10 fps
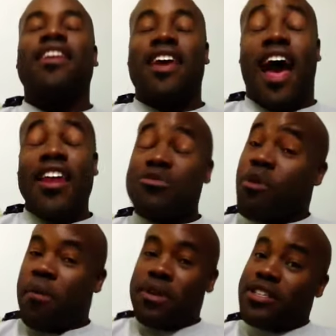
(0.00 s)
God has
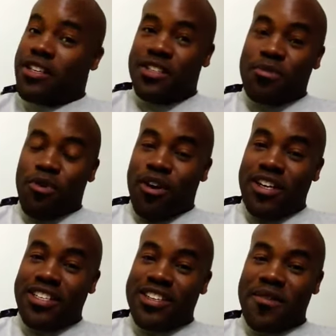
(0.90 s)
brought me to this
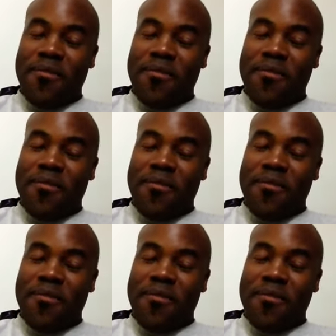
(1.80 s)
point.